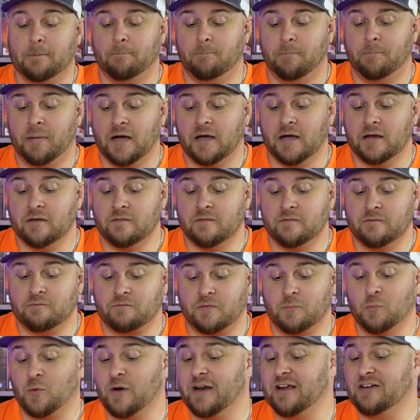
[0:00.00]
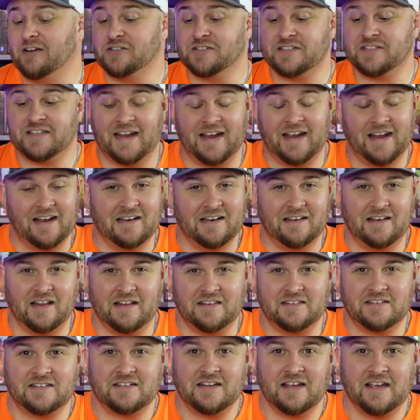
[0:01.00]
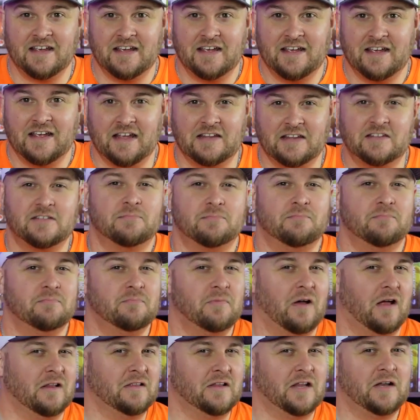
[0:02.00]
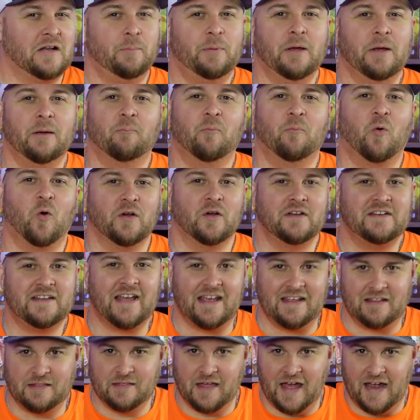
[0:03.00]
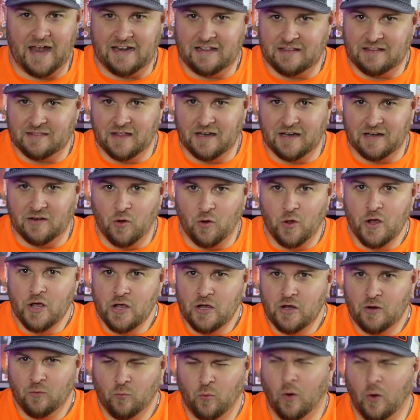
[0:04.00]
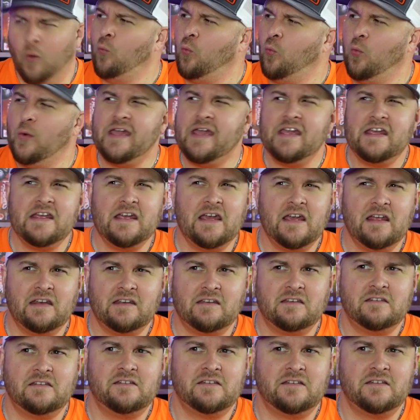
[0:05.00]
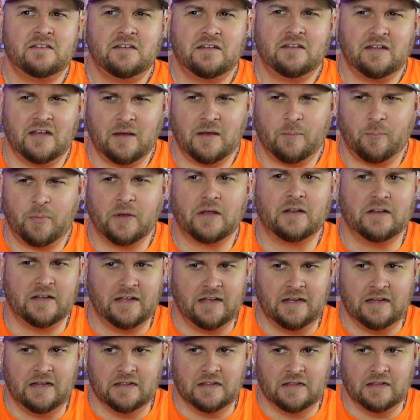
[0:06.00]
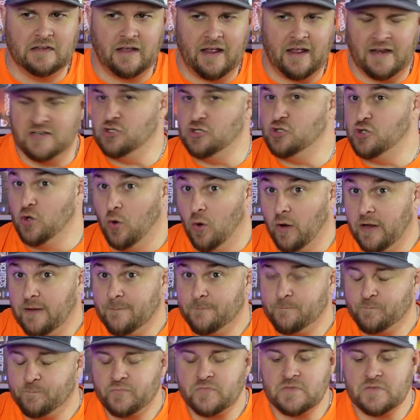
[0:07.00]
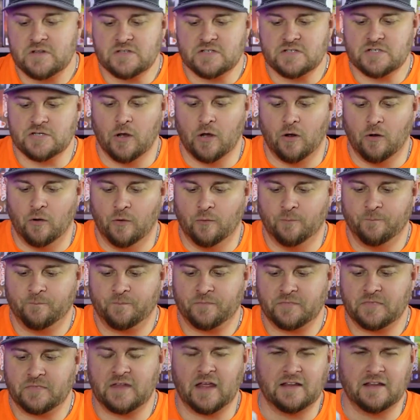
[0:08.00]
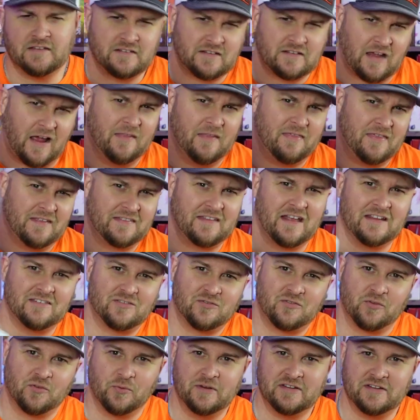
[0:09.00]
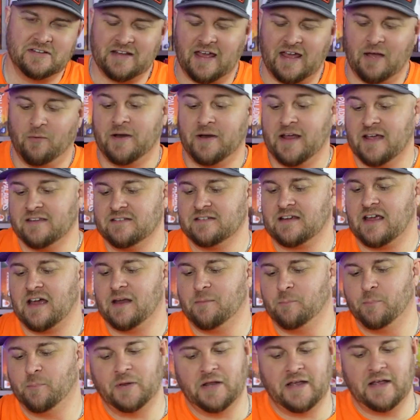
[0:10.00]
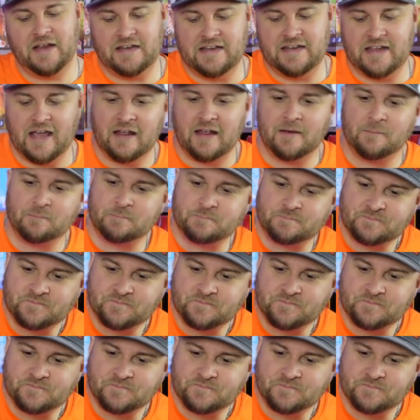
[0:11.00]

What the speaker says: But from what I understand, it's a little bit more take thatty than what we typically enjoy. So I think that's the reason that one hasn't gotten played yet.